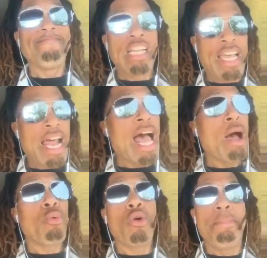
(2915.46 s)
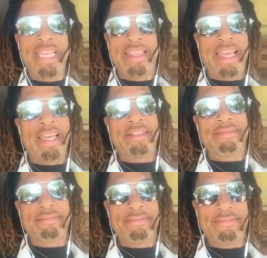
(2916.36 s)
And I will be there.
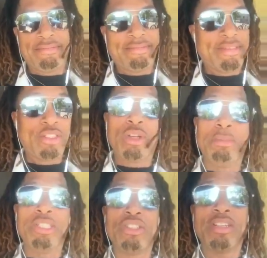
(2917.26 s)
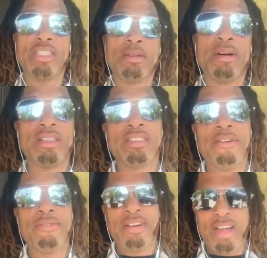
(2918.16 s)
So let me show y'all some other
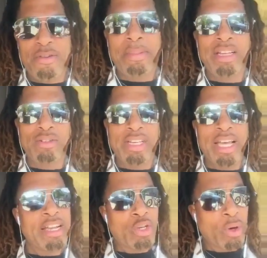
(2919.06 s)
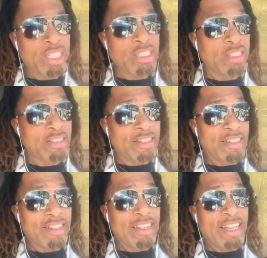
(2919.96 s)
stuff. Everybody's okay? Any questions?
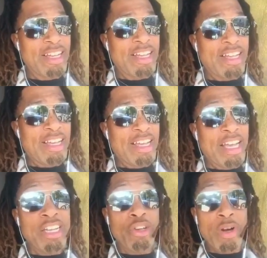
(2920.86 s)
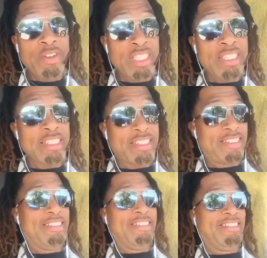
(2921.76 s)
Any grievances?
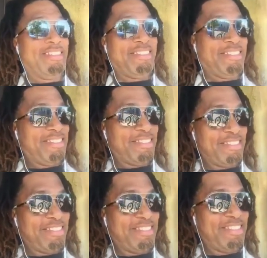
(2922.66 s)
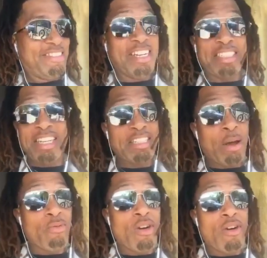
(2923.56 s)
Did I say
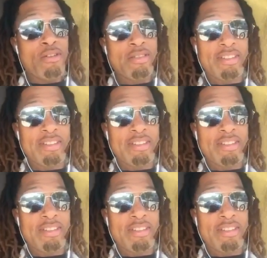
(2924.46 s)
something wrong?